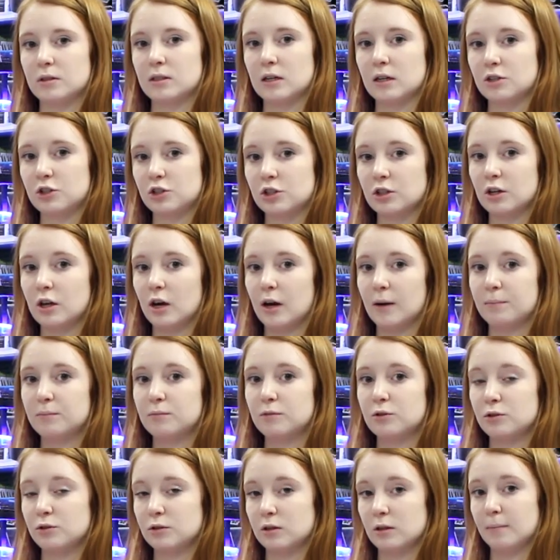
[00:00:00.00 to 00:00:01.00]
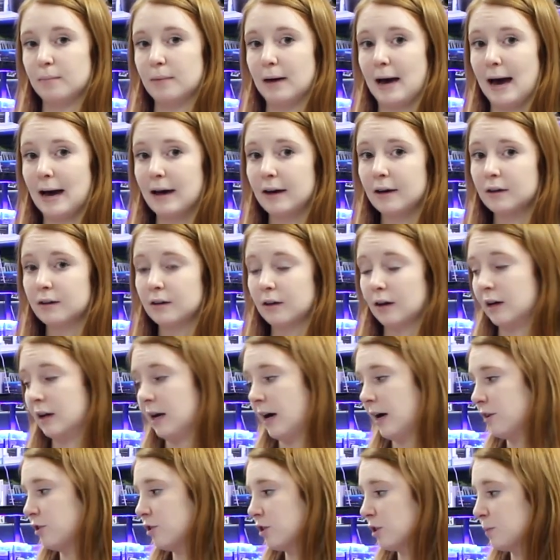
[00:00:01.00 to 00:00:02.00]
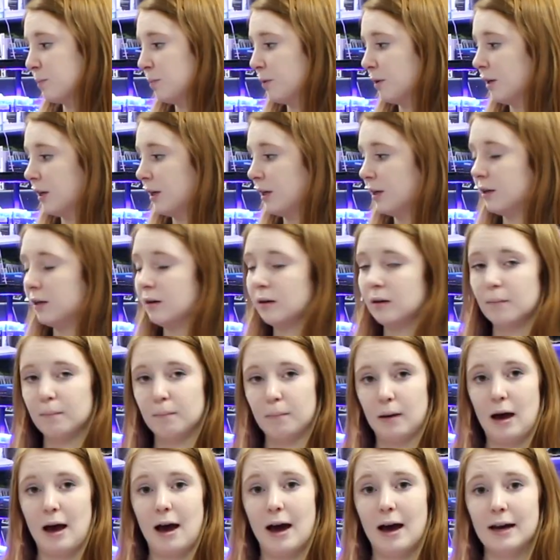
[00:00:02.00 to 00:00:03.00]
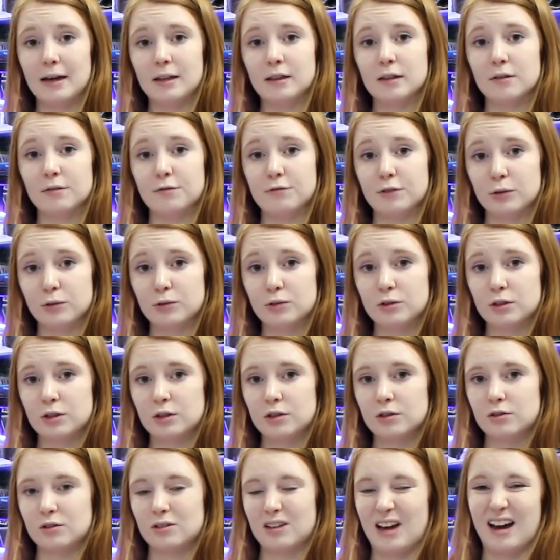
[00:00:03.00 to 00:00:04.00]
suction cupped to the back, and I just put it behind the filter,